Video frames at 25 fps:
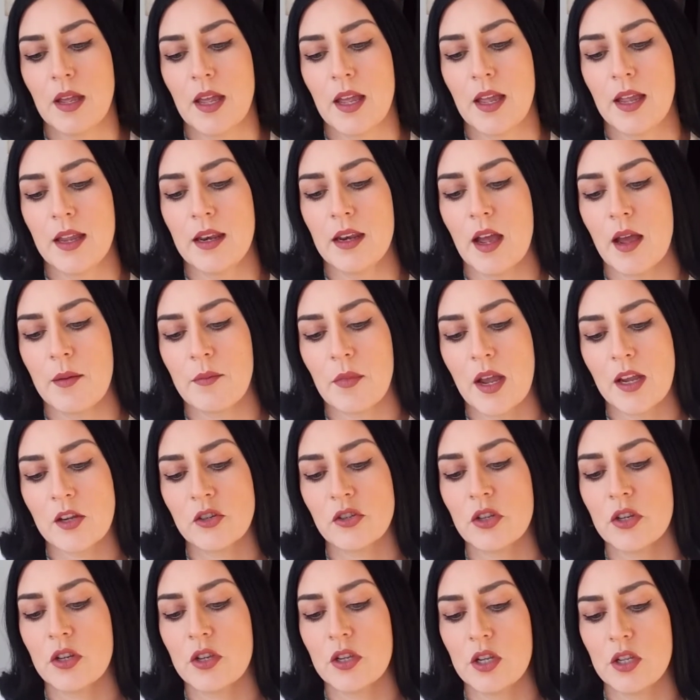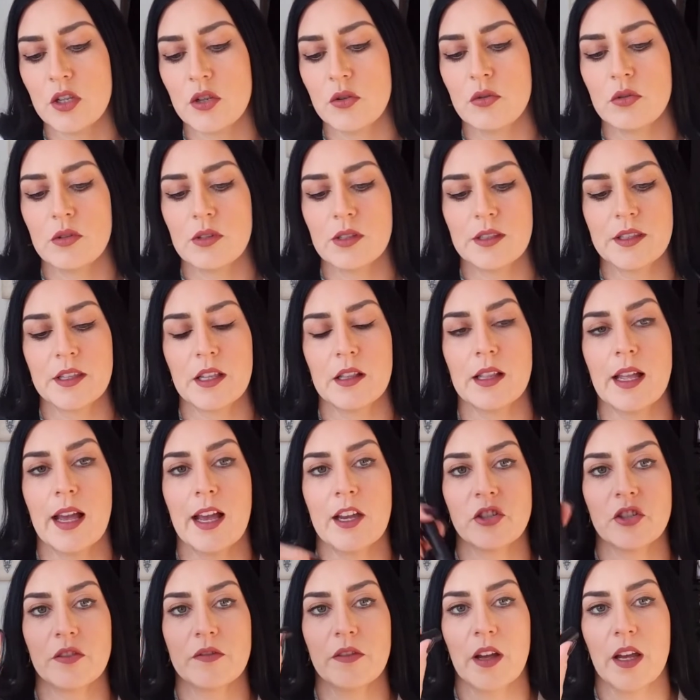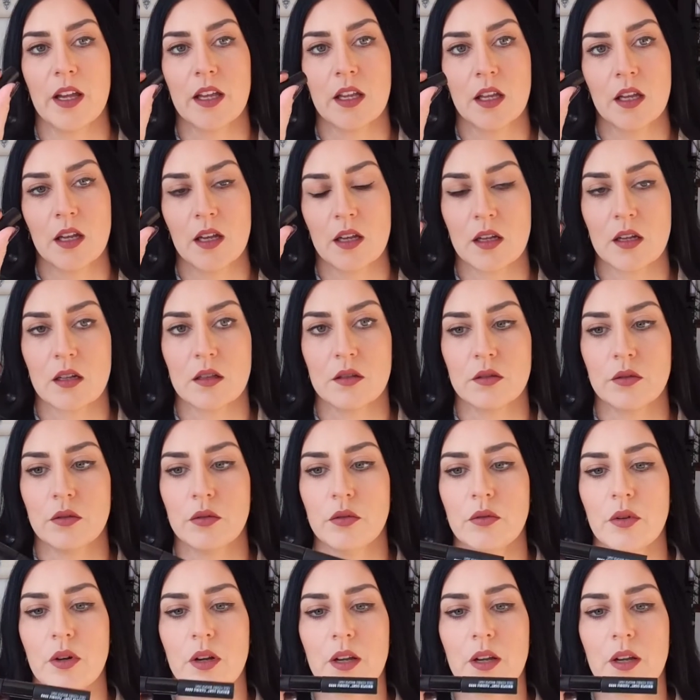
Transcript: and I'm actually going to use the Lashify Glue.